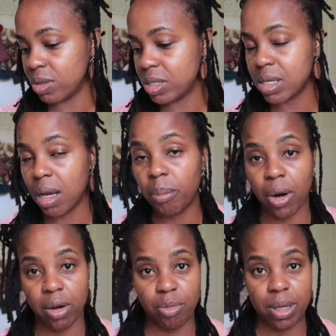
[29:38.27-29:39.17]
Some
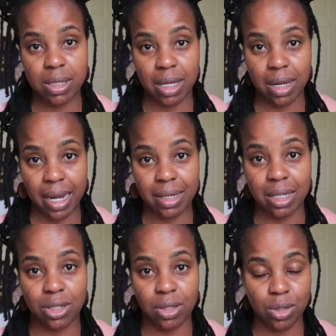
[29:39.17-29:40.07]
part of me is
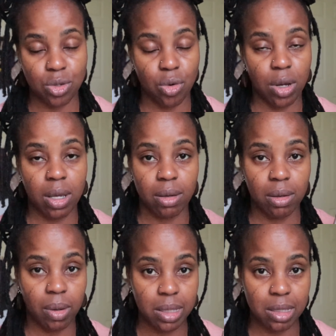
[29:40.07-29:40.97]
connecting to the story
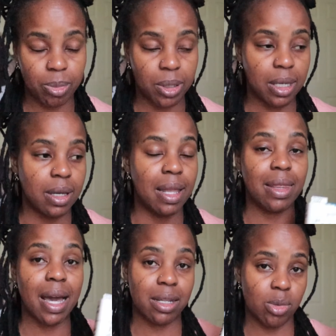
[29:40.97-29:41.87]
quite deeply,
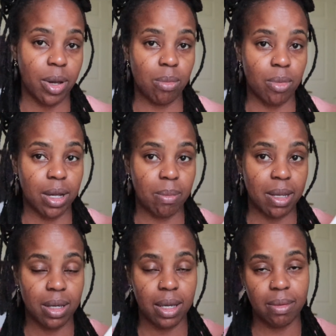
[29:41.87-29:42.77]
and that's why I'm
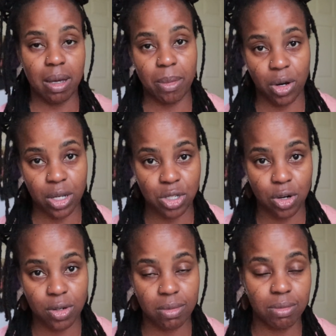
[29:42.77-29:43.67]
recommending it. American
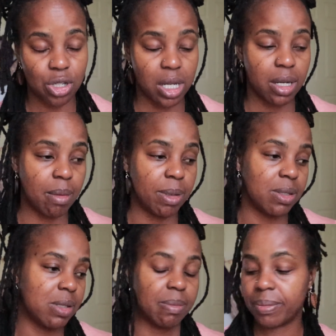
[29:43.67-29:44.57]
Dirt, Janine
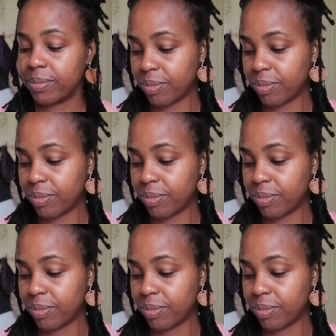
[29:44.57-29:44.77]
Cummins.